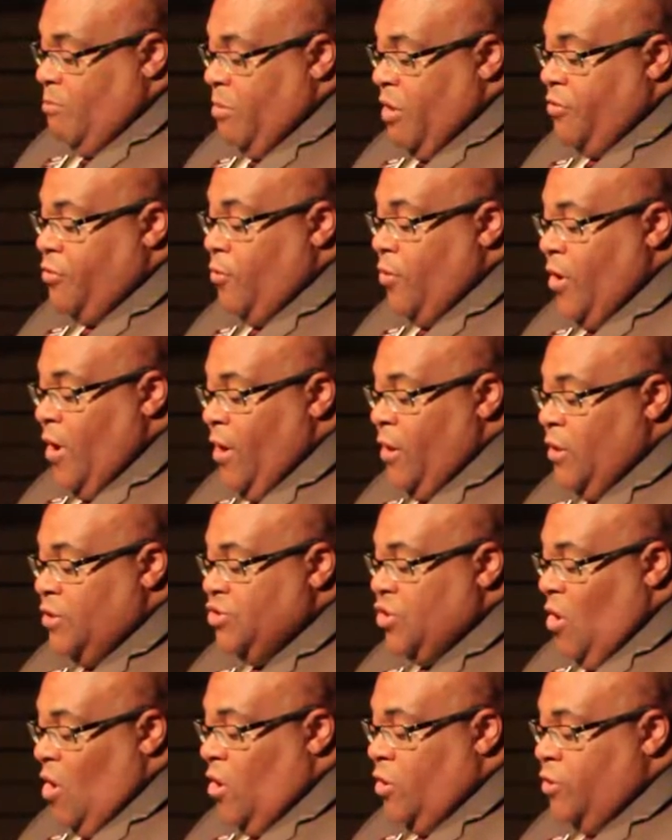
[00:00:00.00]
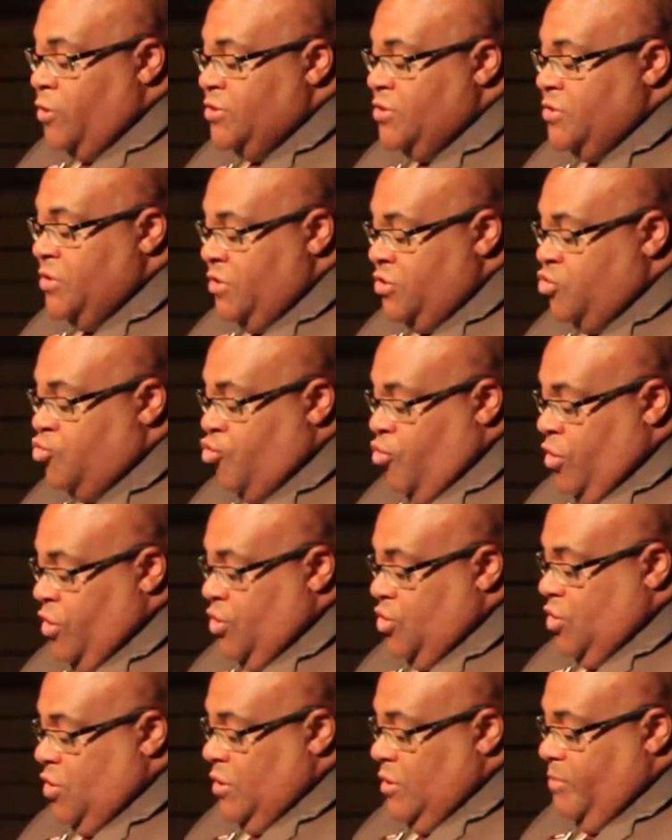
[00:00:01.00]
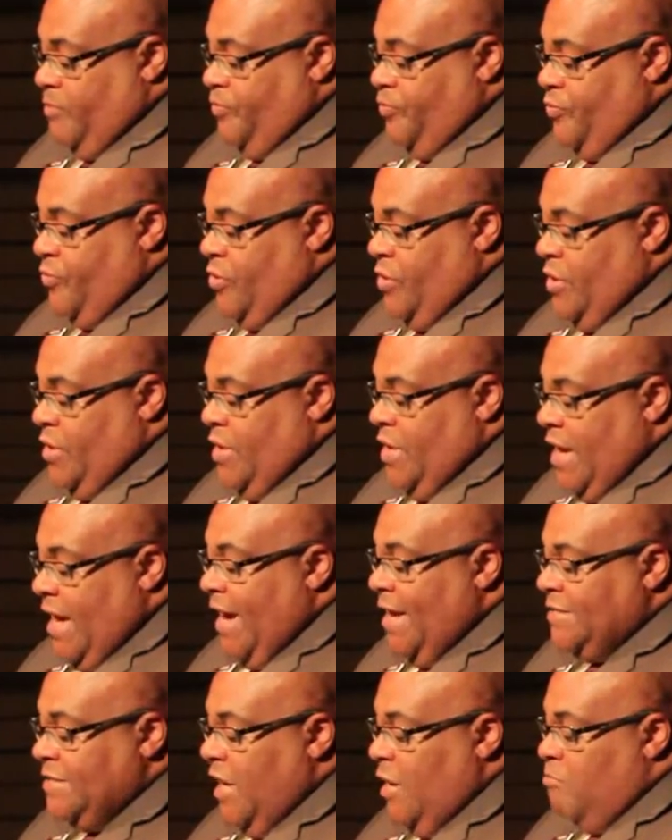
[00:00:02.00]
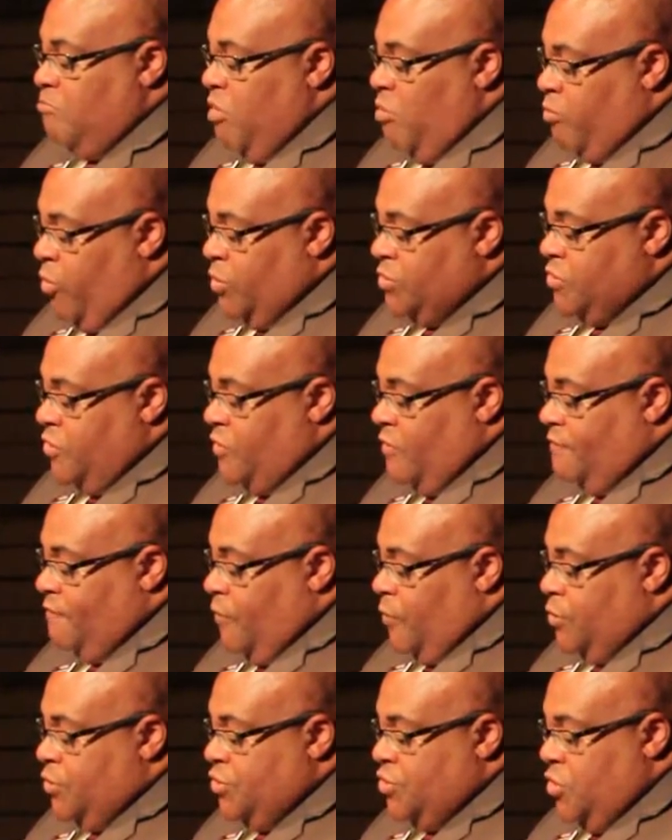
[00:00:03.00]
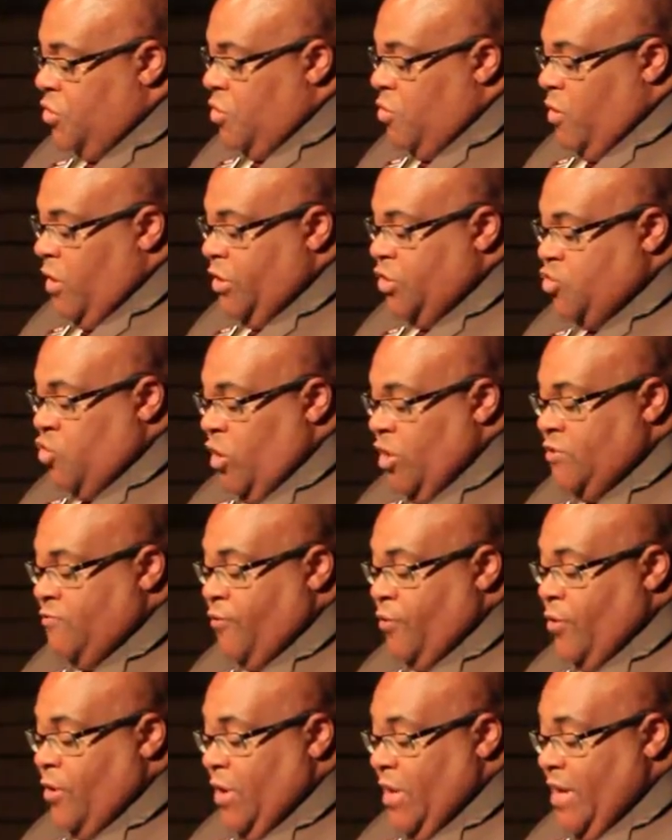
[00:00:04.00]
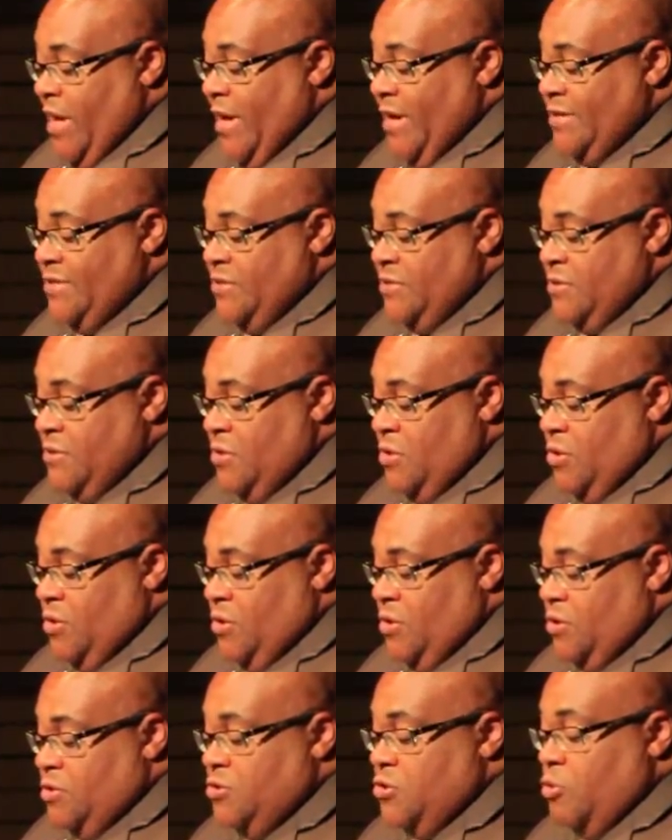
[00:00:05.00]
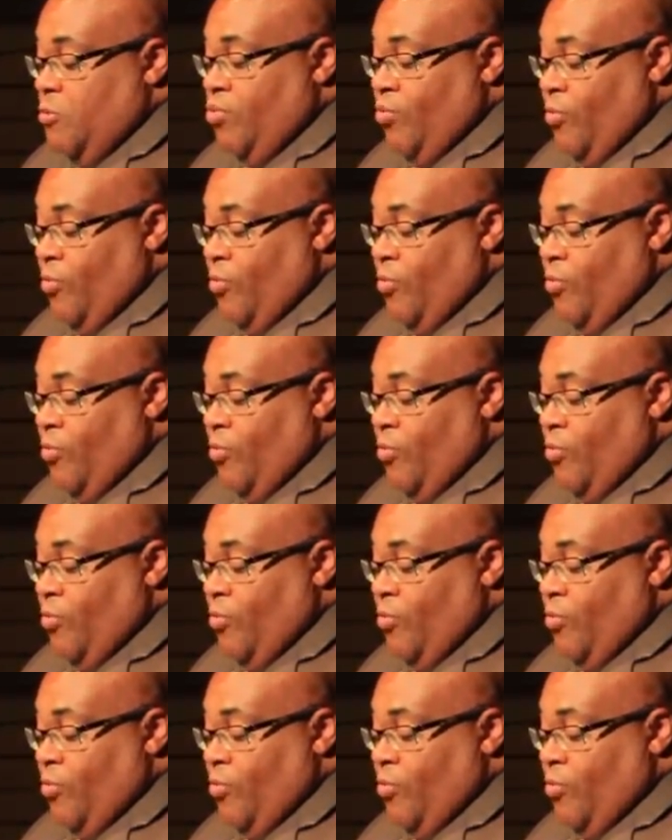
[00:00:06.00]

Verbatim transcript: Bethel College honors this tradition, asking members of the first year and transfer class to